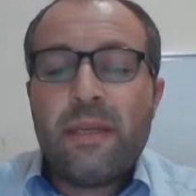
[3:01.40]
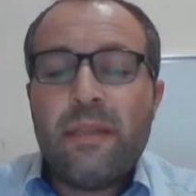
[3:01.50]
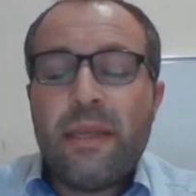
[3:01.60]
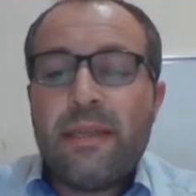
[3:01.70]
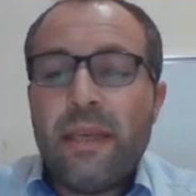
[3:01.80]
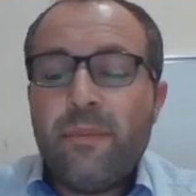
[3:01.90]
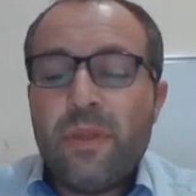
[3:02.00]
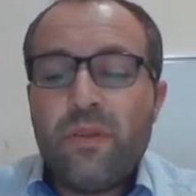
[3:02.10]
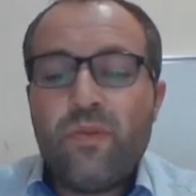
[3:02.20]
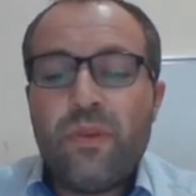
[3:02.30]

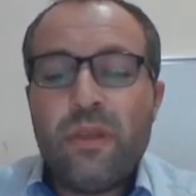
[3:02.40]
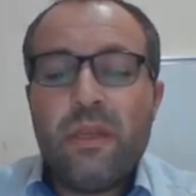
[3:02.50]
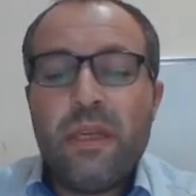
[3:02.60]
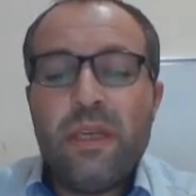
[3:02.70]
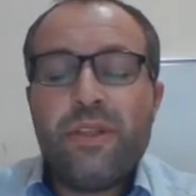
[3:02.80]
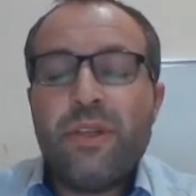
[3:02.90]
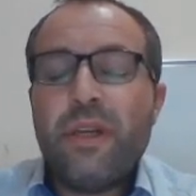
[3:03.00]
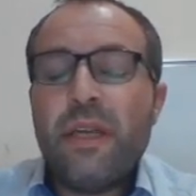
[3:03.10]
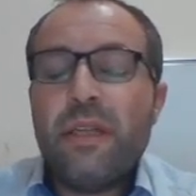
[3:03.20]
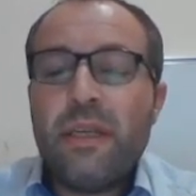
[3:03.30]
attainment within each
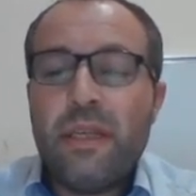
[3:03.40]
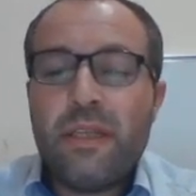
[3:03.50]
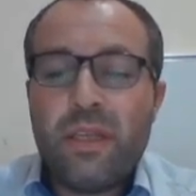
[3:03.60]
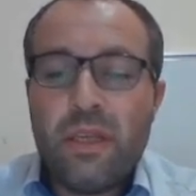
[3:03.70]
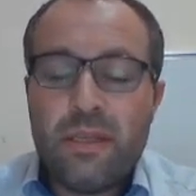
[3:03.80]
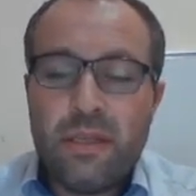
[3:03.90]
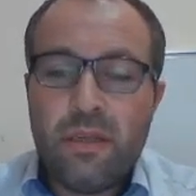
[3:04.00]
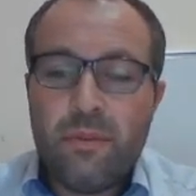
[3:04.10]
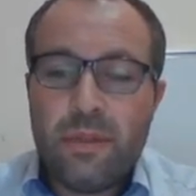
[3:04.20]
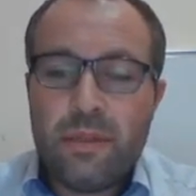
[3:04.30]
grade in each
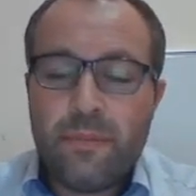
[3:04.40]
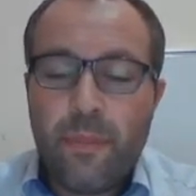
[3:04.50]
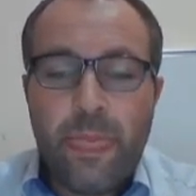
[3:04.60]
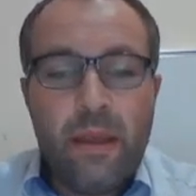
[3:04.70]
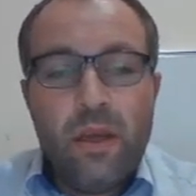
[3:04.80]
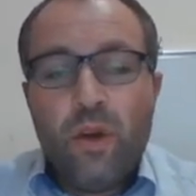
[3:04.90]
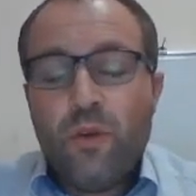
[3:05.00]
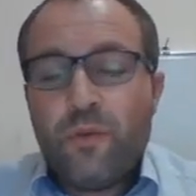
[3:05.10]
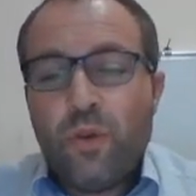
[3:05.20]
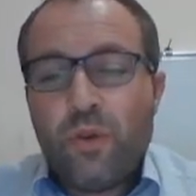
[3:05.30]
syllabus.
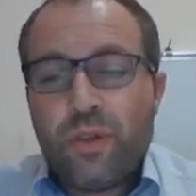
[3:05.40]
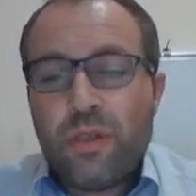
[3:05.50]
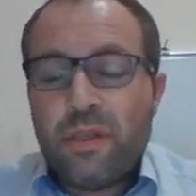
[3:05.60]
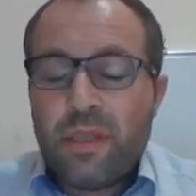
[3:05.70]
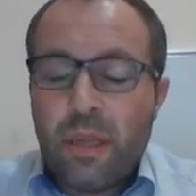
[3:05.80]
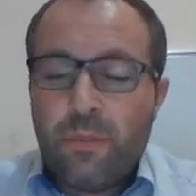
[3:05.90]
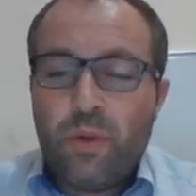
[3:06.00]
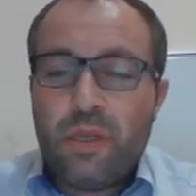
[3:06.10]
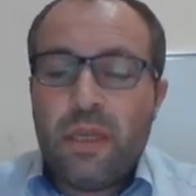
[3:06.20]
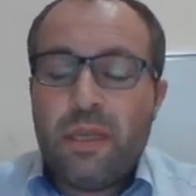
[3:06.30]
Of course, step
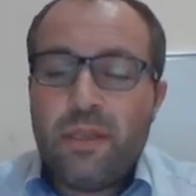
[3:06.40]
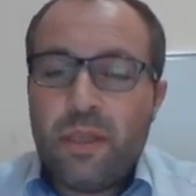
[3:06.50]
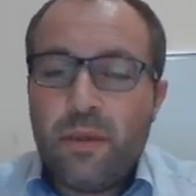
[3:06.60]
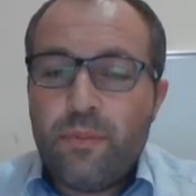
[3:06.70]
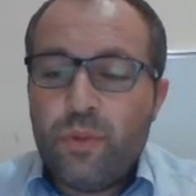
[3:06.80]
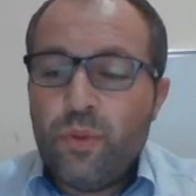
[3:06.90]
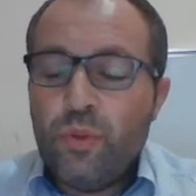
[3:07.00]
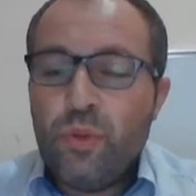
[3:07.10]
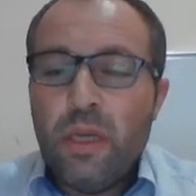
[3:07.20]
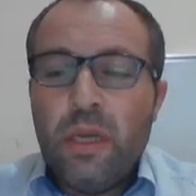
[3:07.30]
one and step
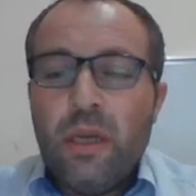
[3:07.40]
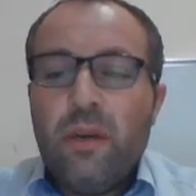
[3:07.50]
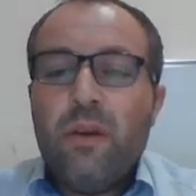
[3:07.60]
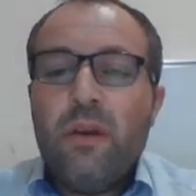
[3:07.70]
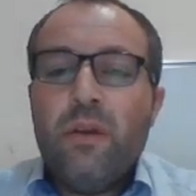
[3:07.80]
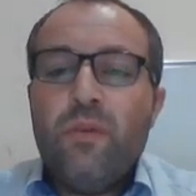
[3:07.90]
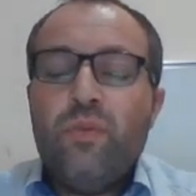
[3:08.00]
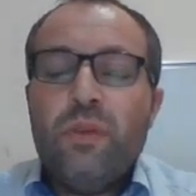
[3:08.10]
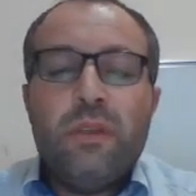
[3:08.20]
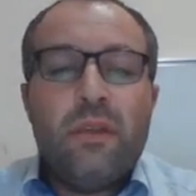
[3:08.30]
two
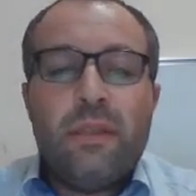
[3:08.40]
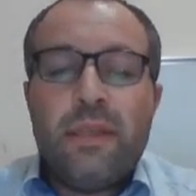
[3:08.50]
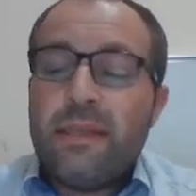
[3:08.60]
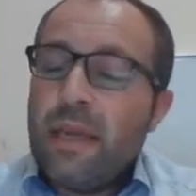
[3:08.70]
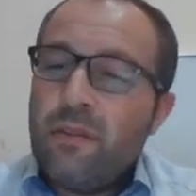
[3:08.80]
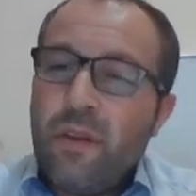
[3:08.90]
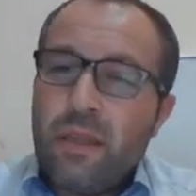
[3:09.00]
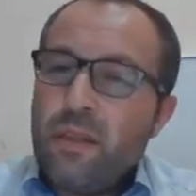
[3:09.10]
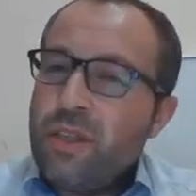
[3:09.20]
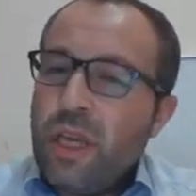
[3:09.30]
will not
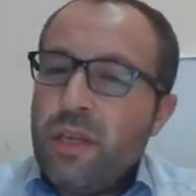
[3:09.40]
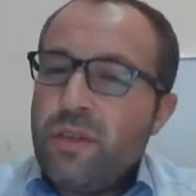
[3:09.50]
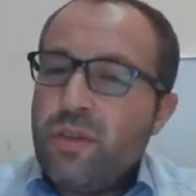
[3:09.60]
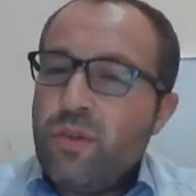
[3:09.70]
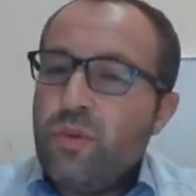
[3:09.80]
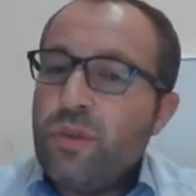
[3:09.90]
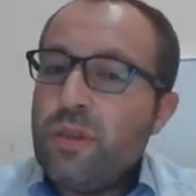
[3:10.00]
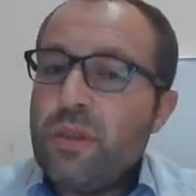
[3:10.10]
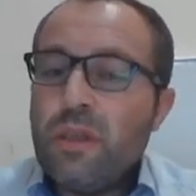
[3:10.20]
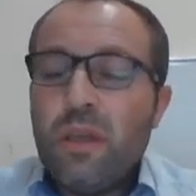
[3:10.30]
disadvantage any
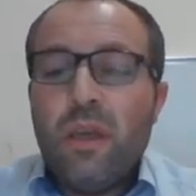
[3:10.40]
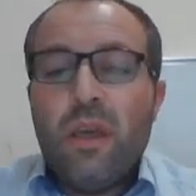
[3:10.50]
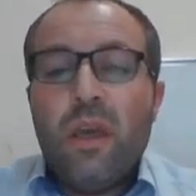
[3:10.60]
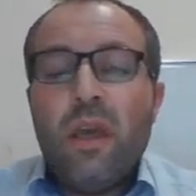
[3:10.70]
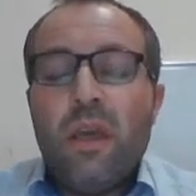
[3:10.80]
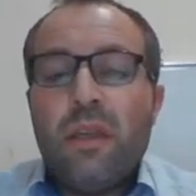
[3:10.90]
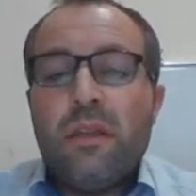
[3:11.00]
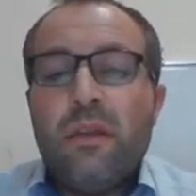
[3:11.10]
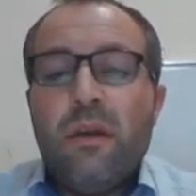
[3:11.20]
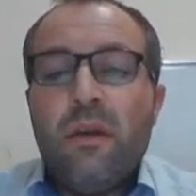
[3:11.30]
student,
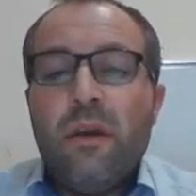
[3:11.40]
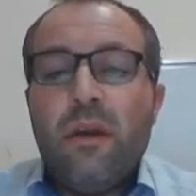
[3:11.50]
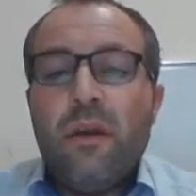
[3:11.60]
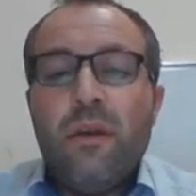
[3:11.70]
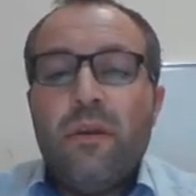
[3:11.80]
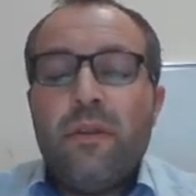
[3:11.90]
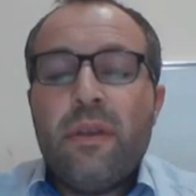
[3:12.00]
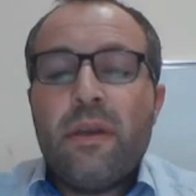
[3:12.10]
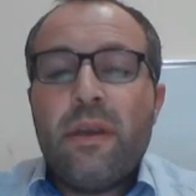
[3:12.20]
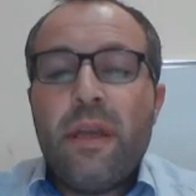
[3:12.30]
and
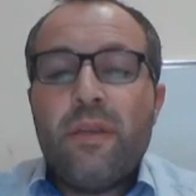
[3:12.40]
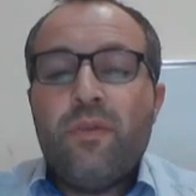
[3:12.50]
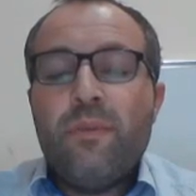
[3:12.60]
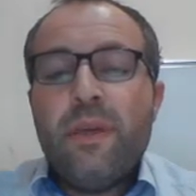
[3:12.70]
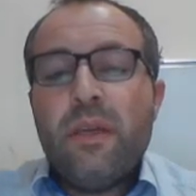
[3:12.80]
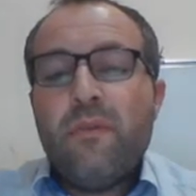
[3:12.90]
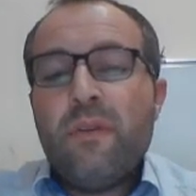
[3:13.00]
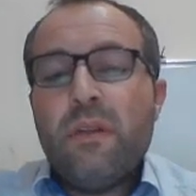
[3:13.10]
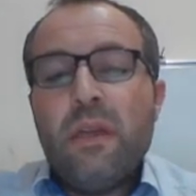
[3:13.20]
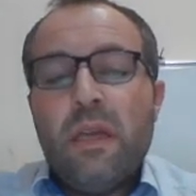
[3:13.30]
the grade will be given